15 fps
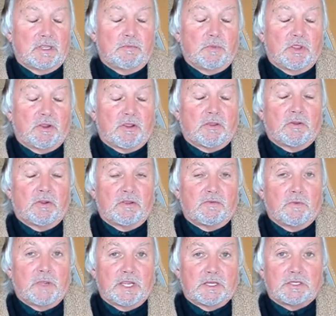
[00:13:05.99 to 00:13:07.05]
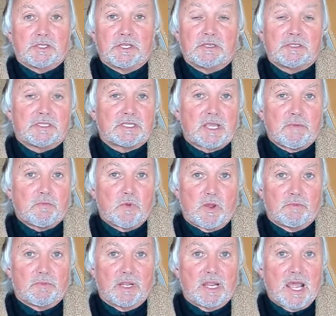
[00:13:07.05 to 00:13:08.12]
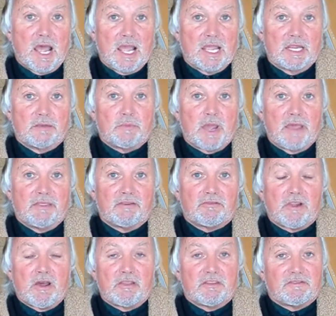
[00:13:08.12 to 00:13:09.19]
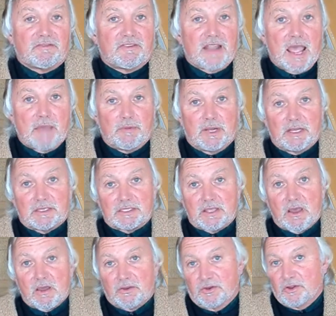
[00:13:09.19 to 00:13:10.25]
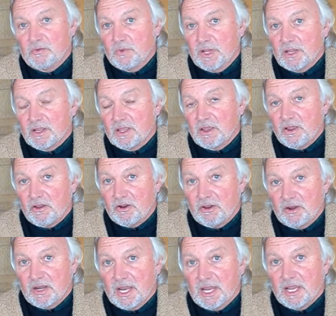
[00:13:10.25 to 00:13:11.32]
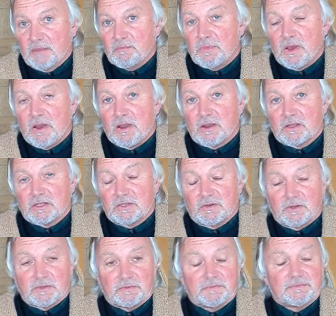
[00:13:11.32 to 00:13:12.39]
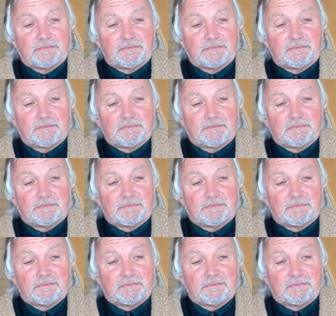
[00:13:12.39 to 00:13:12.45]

The miracle of which is somewhat belied by the rather flabby lasagna we are currently embarked on.